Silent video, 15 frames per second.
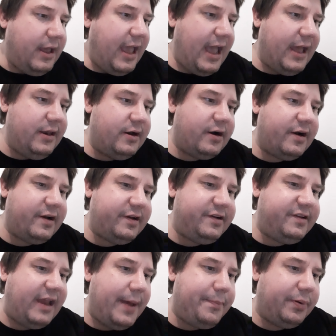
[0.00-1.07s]
And there are
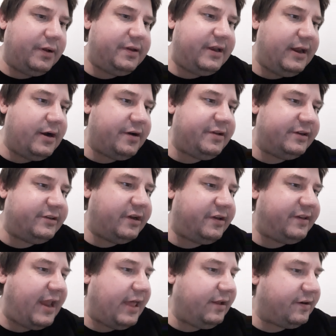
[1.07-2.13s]
examples here such as
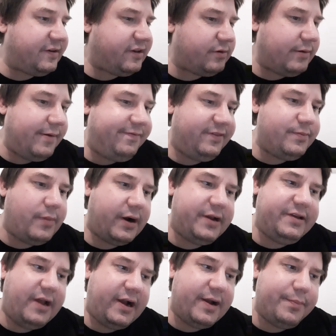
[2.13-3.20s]
Taylor Swift, Mark
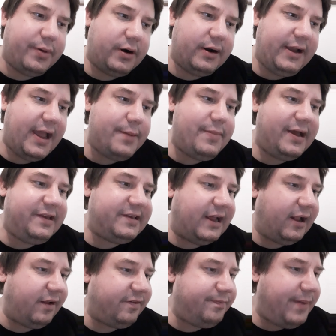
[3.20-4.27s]
Zuckerberg, and
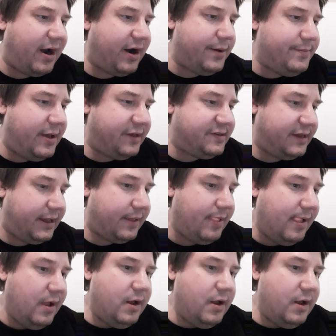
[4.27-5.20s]
myself, Barry Mezzi,